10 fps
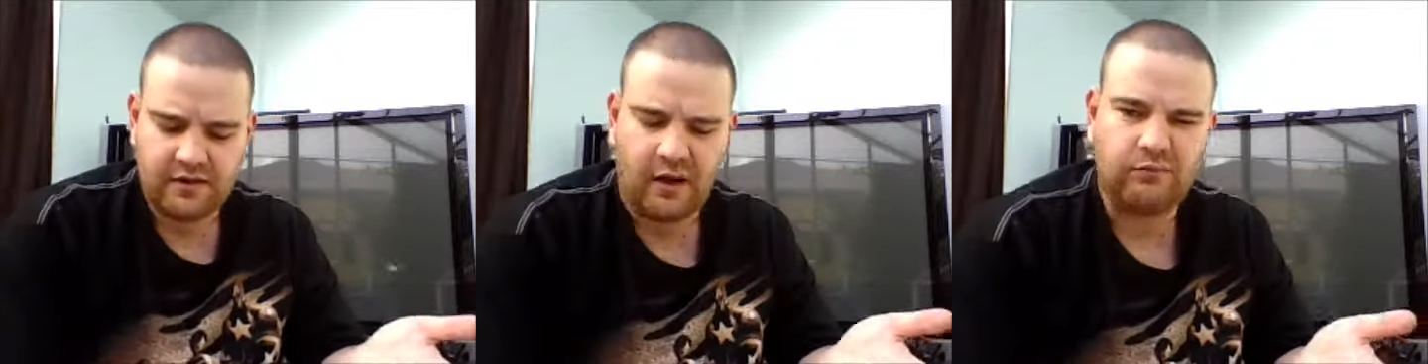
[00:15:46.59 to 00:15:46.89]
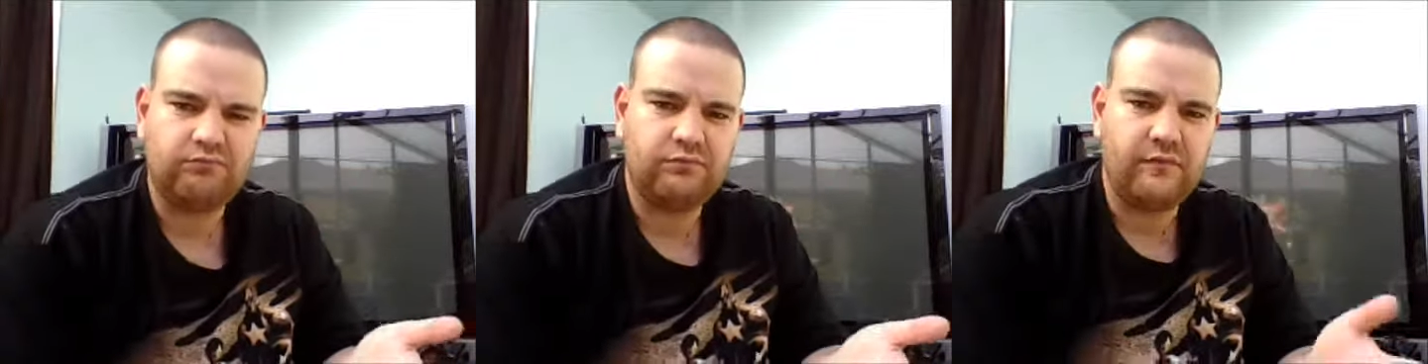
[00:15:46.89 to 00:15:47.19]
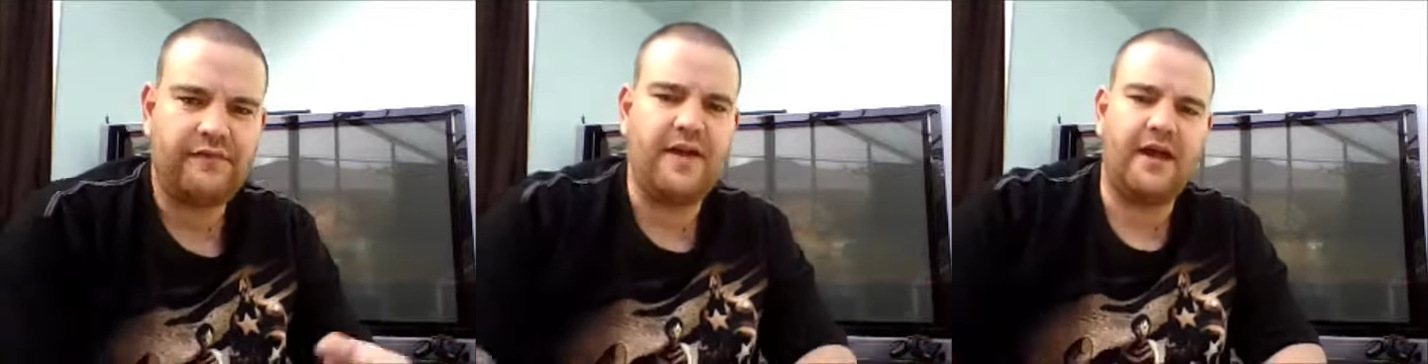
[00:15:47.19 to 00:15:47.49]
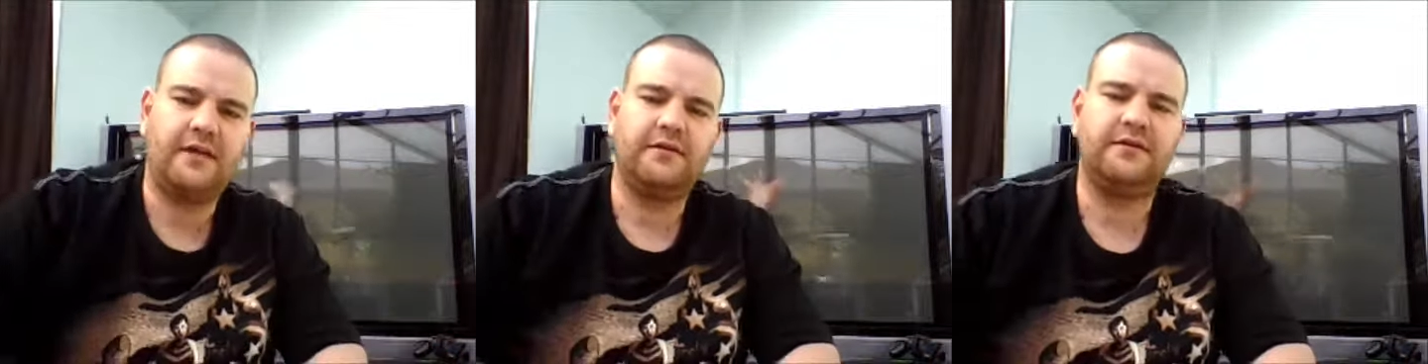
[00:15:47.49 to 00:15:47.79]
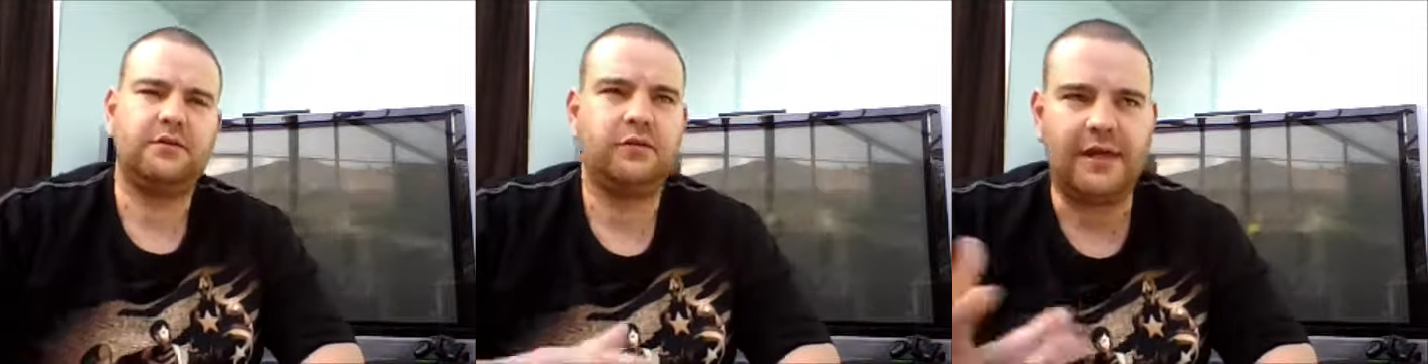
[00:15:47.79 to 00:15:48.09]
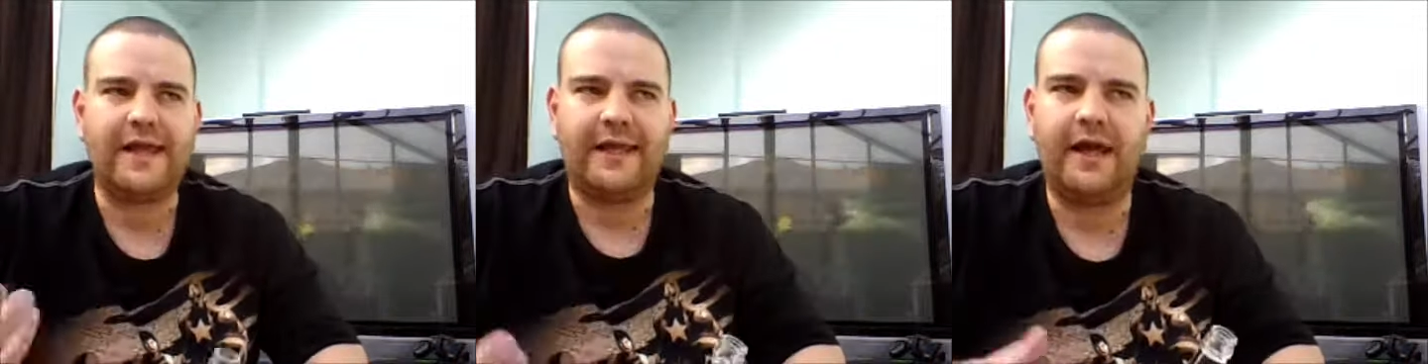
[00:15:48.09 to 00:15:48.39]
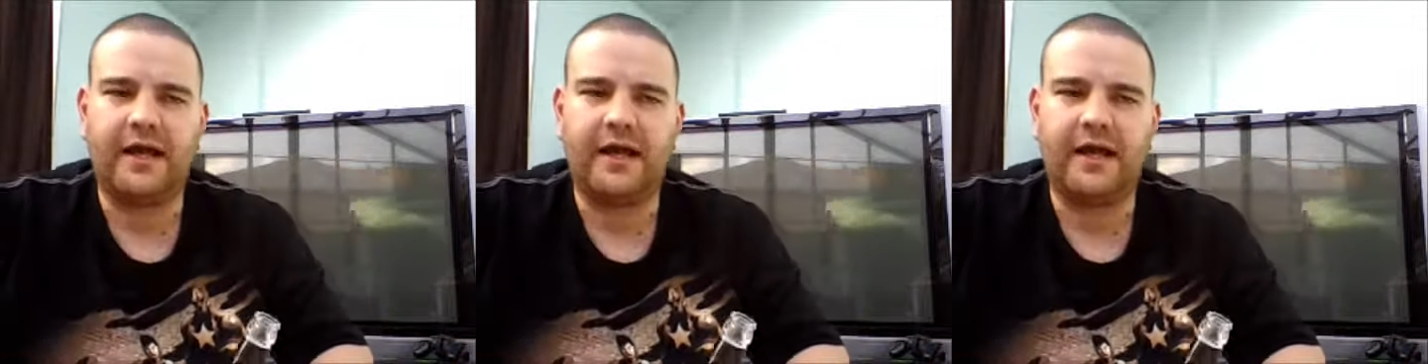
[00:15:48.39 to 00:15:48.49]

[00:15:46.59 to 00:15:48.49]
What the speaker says: you know, fair late,